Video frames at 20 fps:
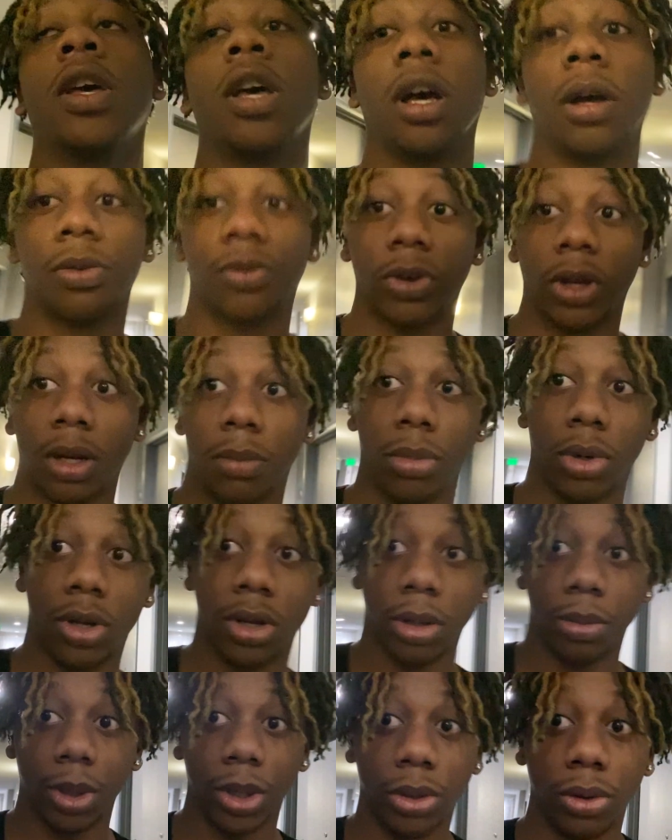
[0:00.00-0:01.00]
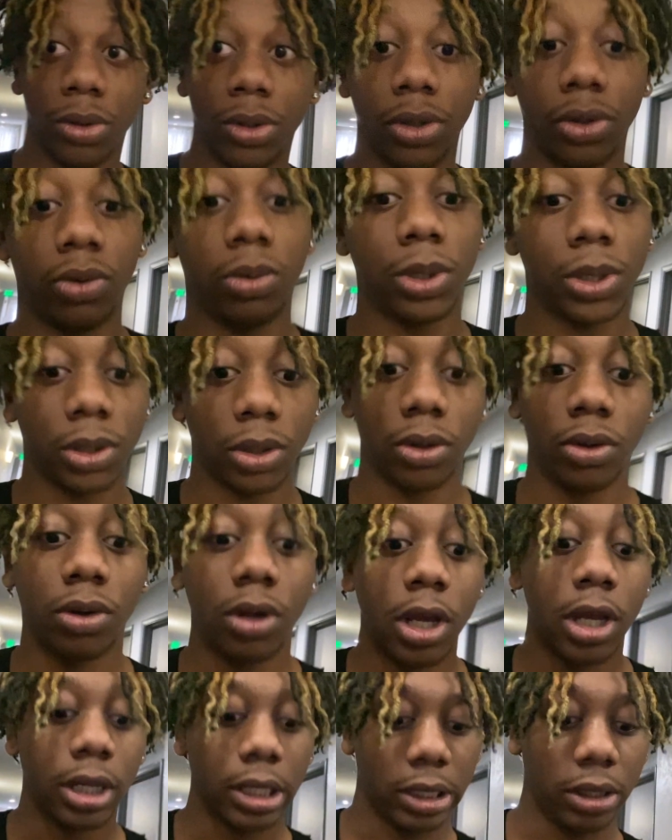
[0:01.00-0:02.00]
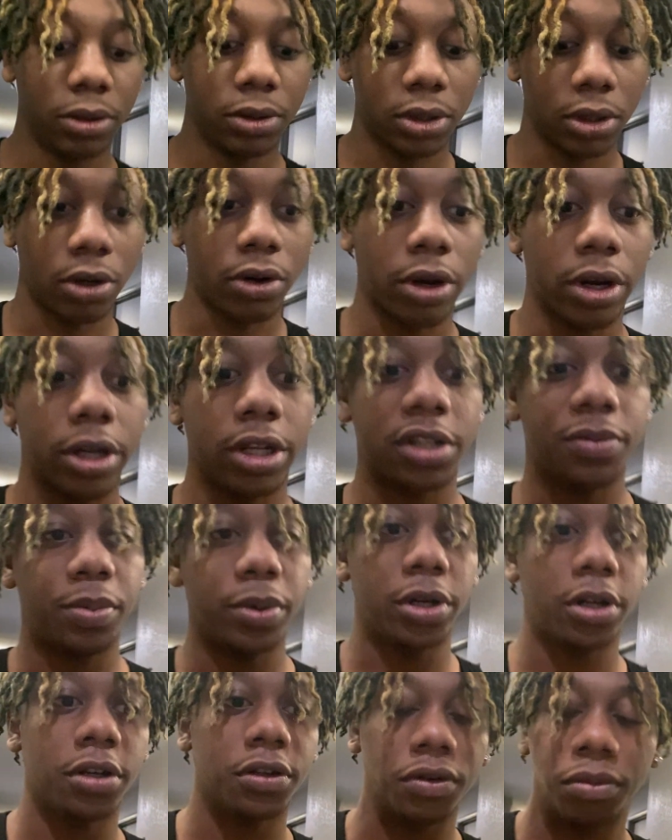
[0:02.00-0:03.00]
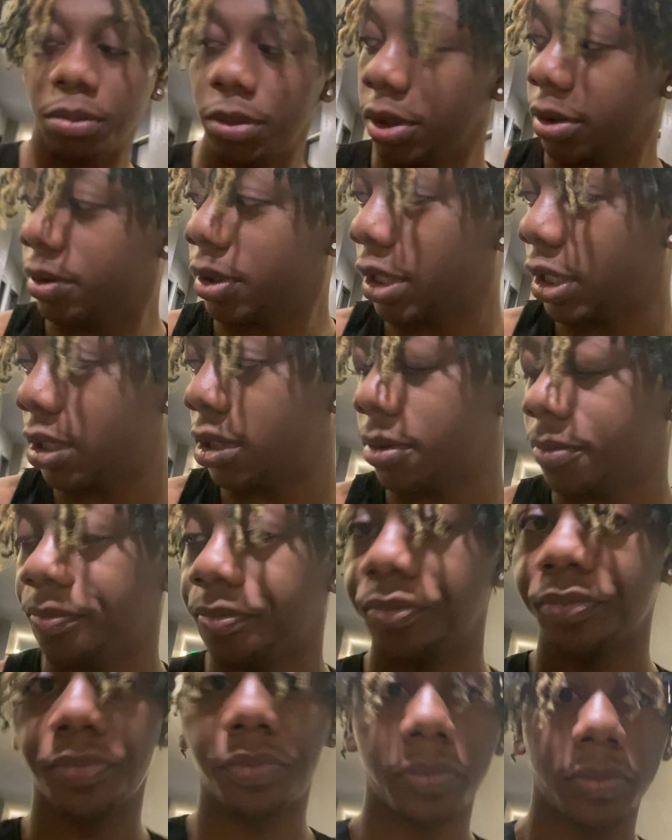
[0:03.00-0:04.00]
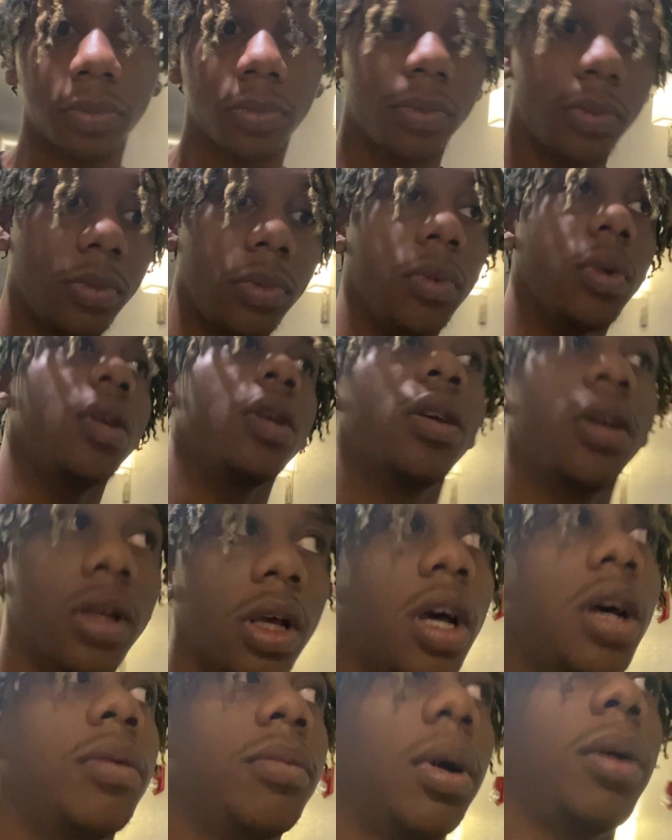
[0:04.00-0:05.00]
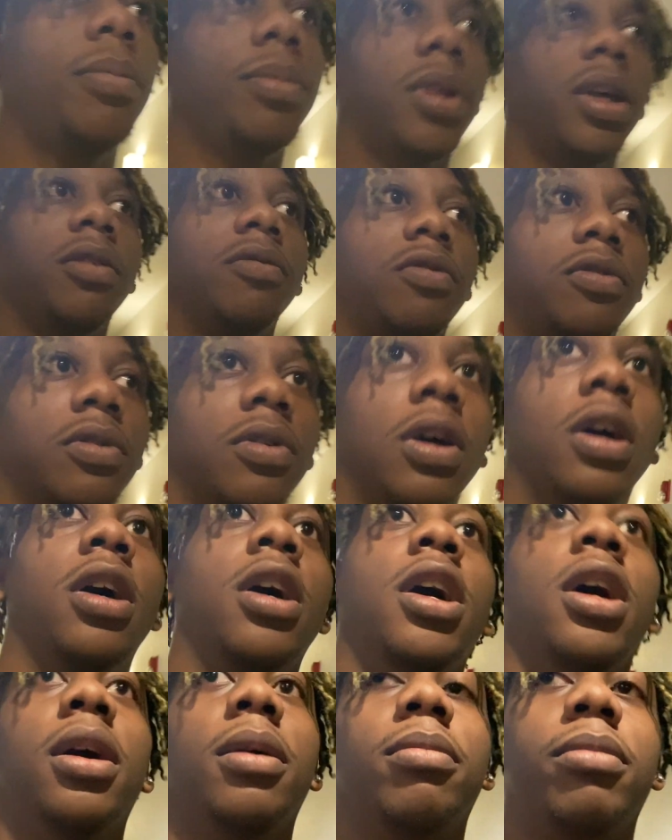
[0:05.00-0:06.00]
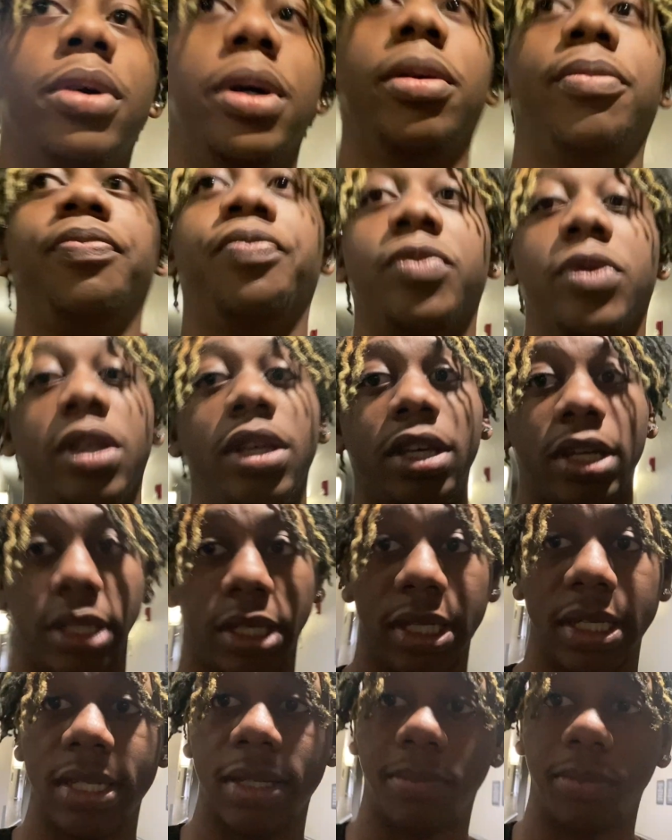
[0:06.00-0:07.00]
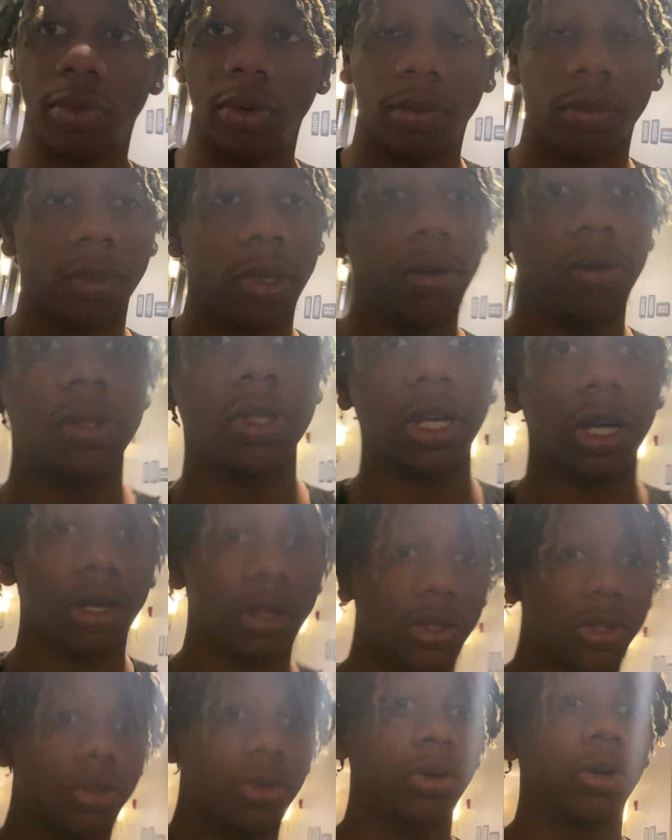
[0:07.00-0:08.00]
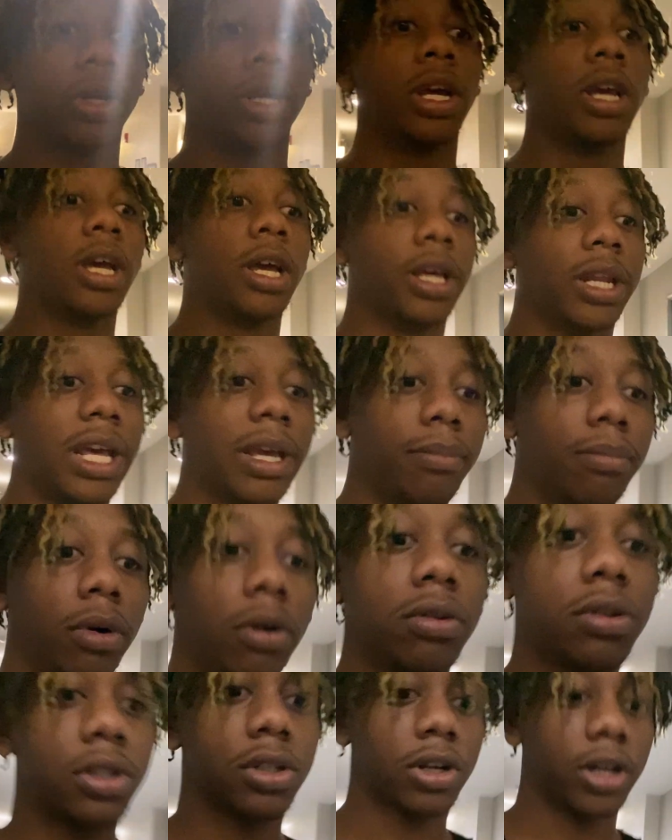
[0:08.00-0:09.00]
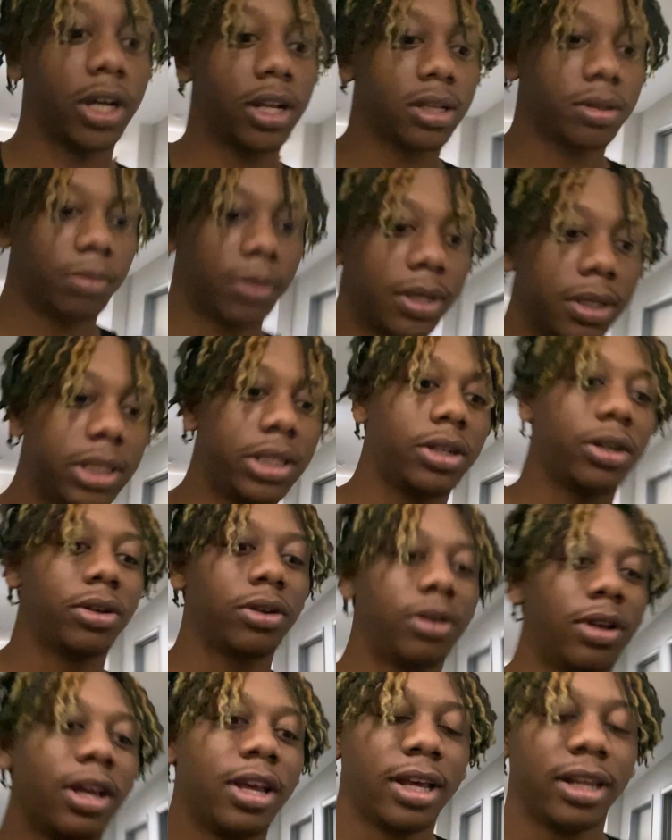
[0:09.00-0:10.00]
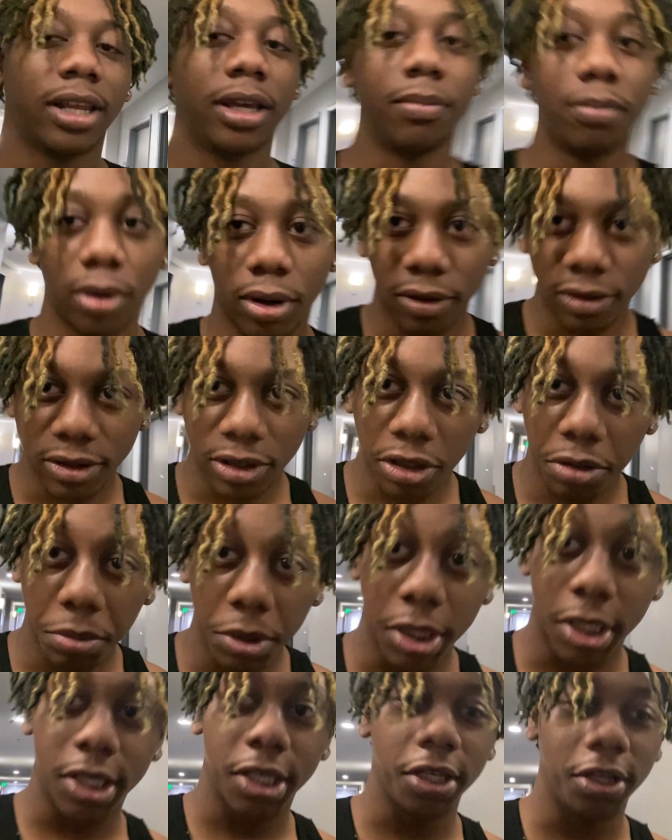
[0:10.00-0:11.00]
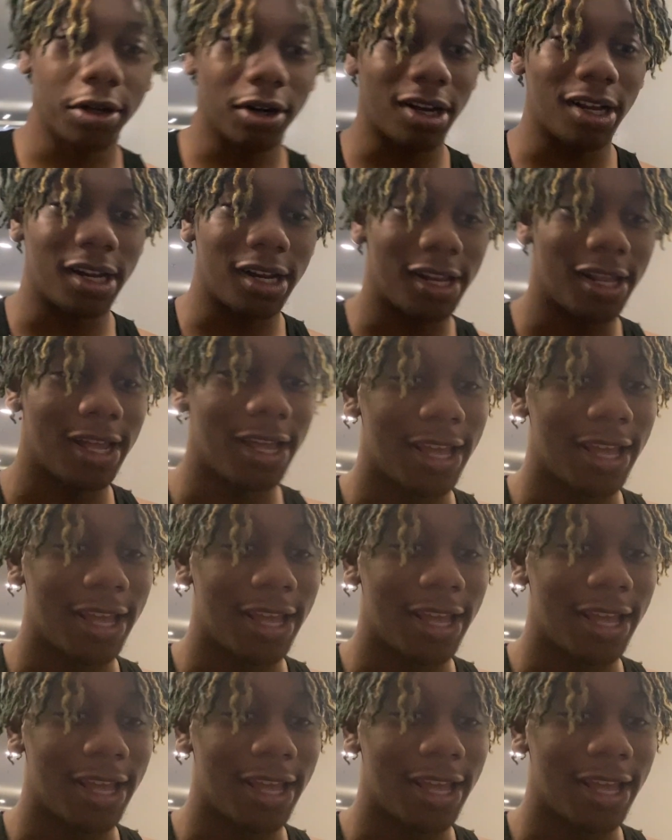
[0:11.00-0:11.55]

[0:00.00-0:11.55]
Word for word: I'm trying to become a YouTuber. So that was a great experience for me, and I'm, I'm thankful. But yeah, that's a, that was all the story. They both subscribed to my channel. They both told me to keep grinding.